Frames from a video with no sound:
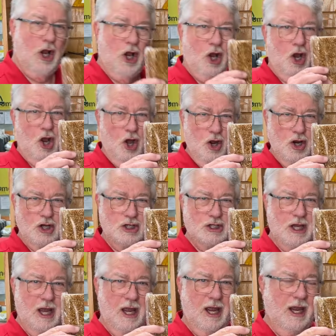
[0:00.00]
large
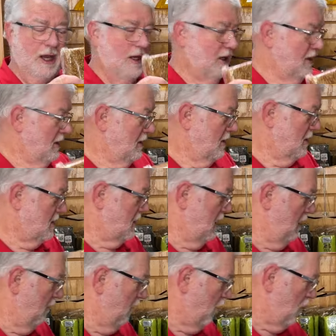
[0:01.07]
cake in the
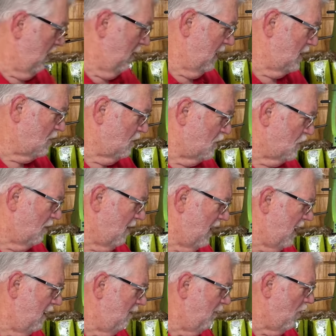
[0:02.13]
seed formulas, which are
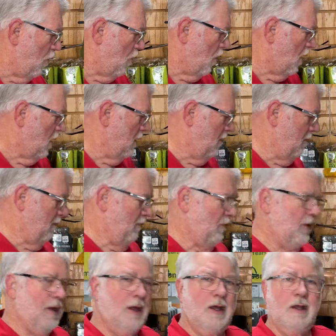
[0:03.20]
made for
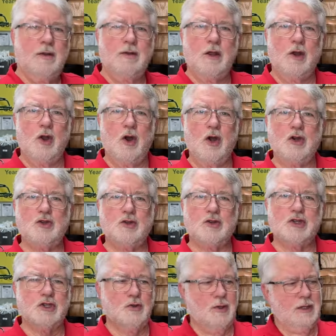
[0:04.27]
the larger
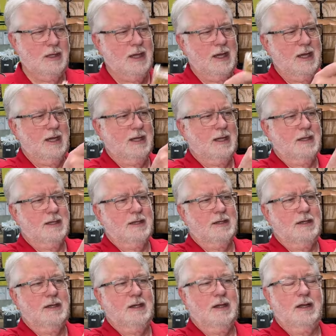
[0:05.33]
suet cake
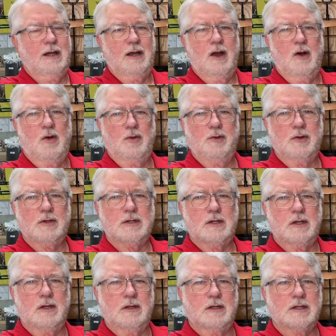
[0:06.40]
holders.
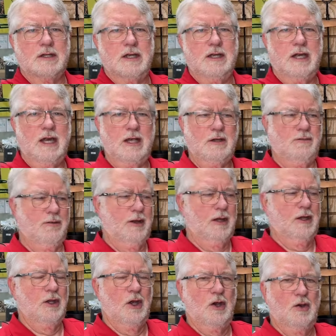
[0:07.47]
The seed cakes fit
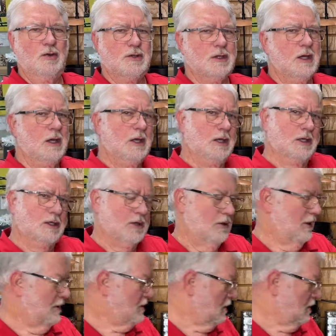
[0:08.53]
in those, so that's